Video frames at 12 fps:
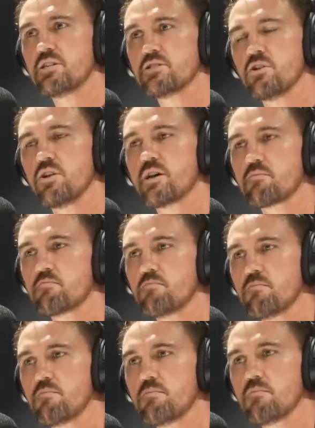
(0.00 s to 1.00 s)
He's not like
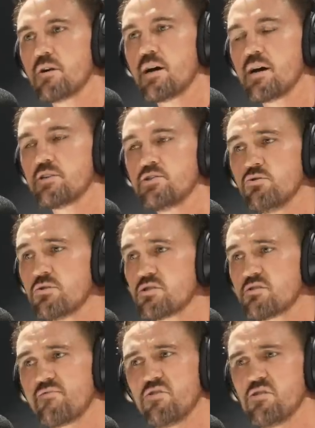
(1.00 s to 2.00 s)
uh, George
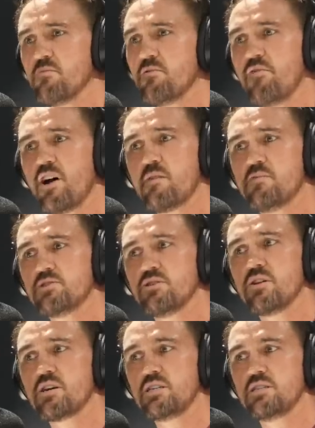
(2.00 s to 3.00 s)
is a phenomenal fighter, but it's
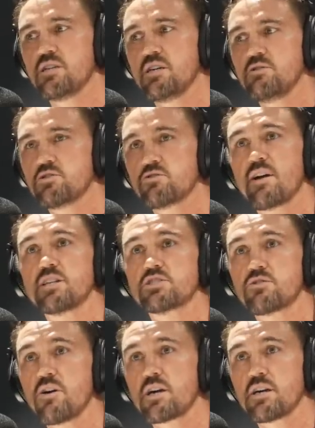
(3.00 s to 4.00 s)
not like he's he's a great
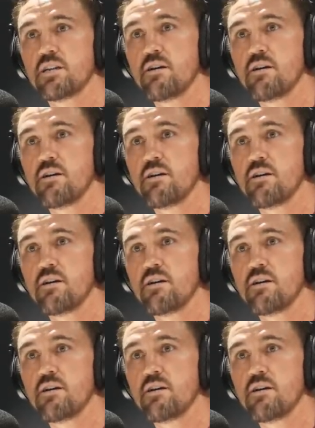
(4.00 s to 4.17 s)
striker.